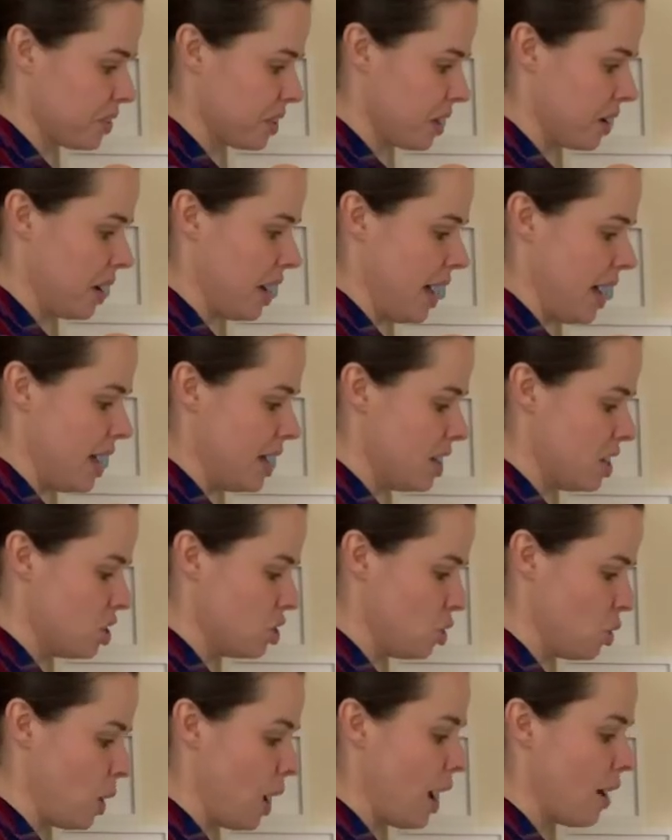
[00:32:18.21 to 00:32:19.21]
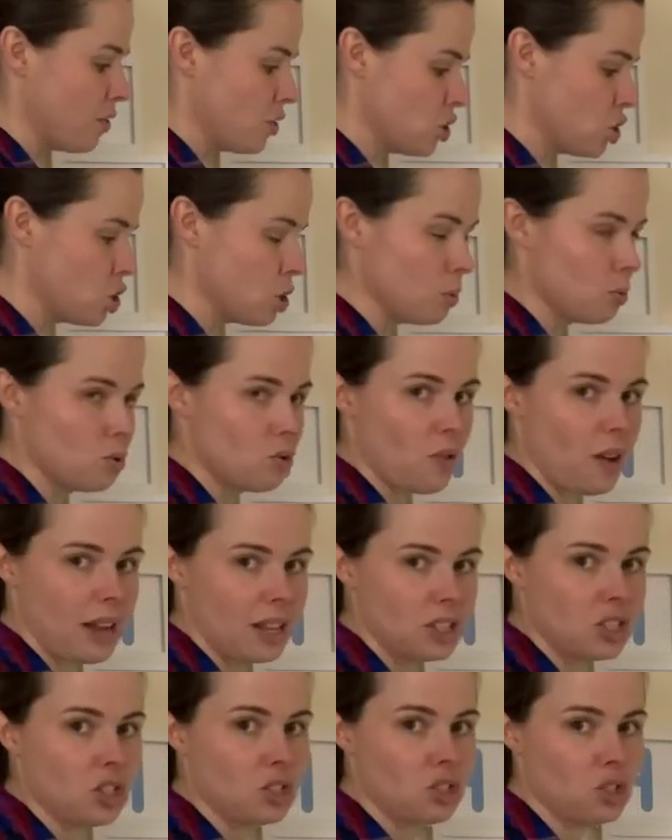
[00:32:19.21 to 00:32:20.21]
Okay? So you have to subtract
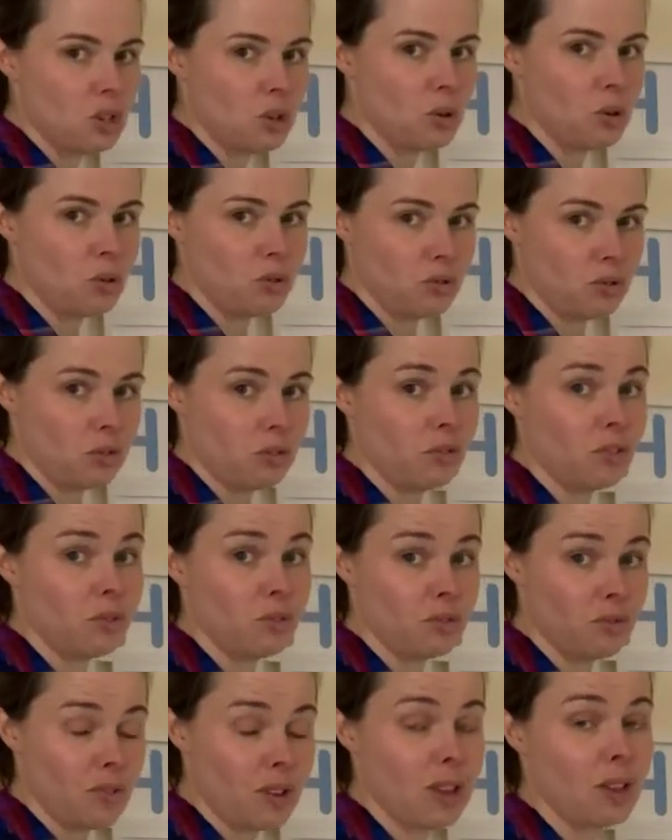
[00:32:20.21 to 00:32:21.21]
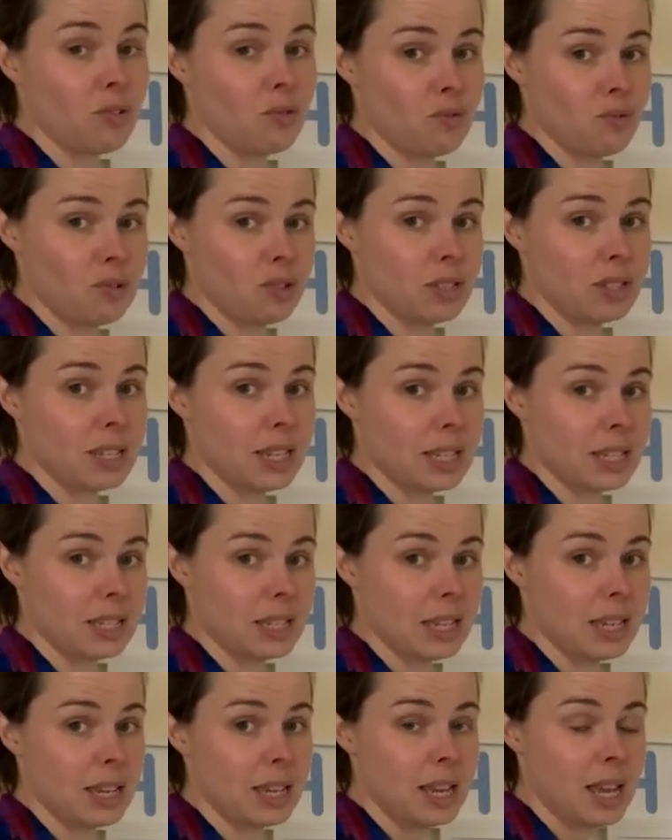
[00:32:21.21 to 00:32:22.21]
the 200 from
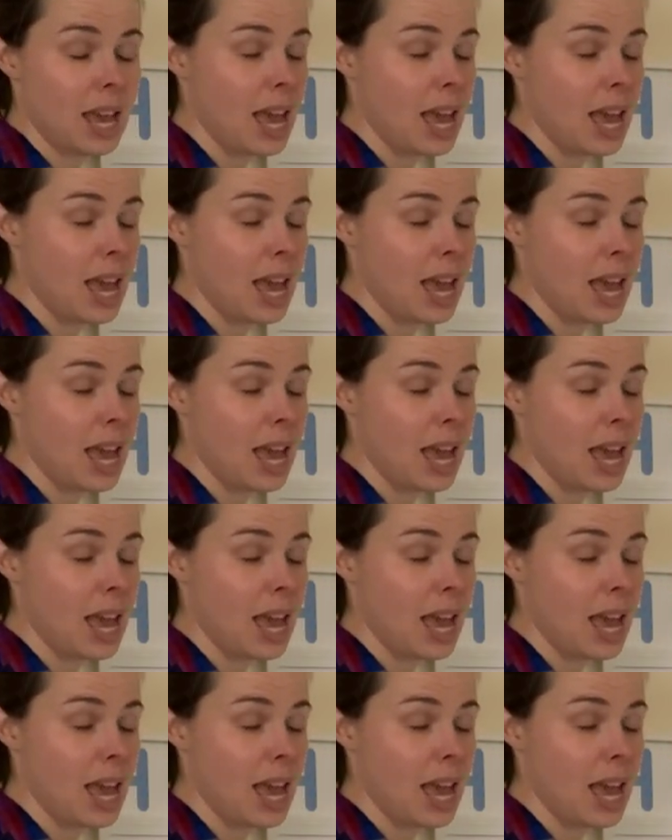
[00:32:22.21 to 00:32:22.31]
360.